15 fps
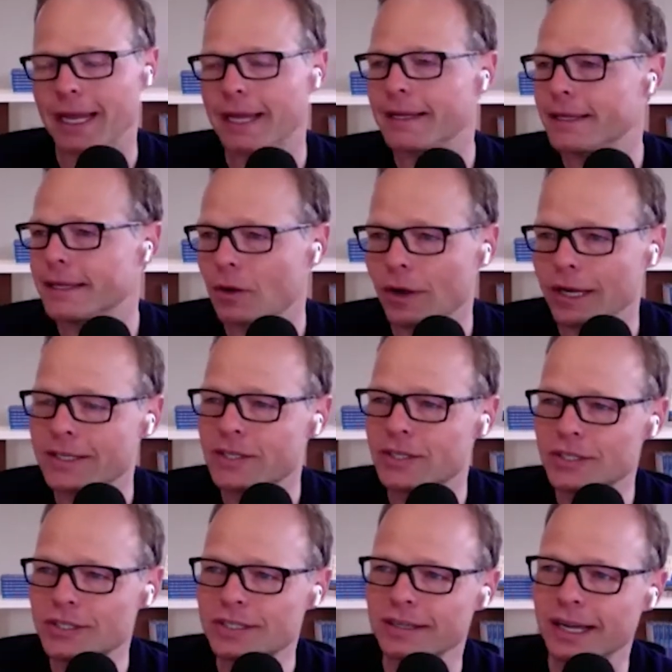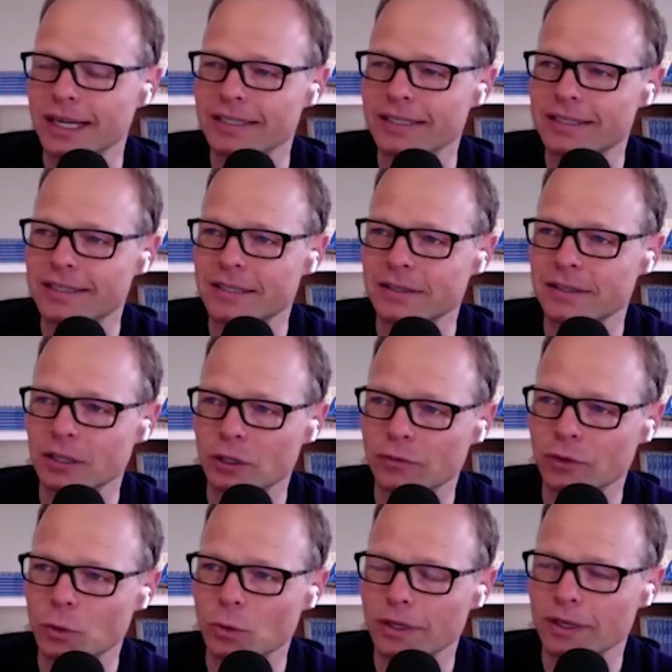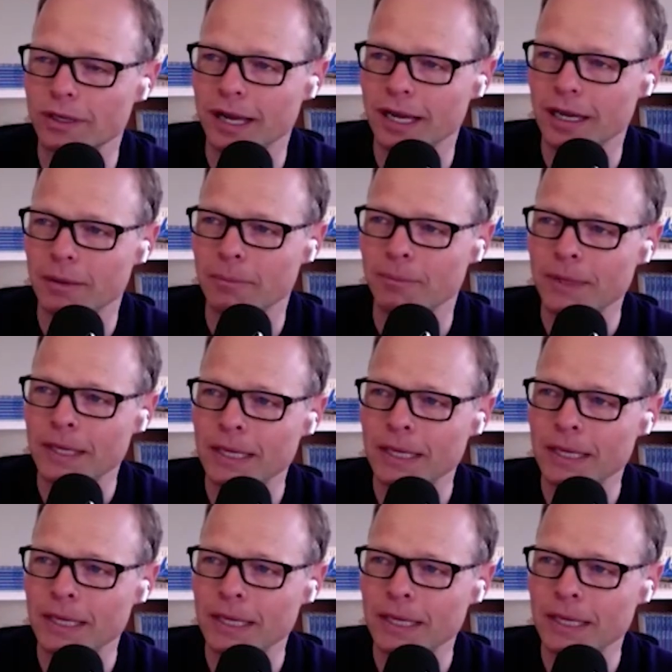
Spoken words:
I just did an interview with a guy named